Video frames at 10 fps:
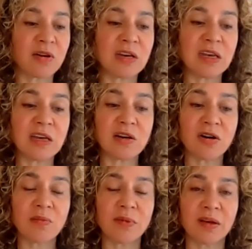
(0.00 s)
on
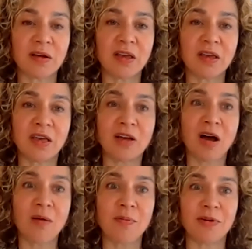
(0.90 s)

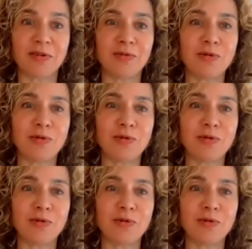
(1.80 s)
e-commerce.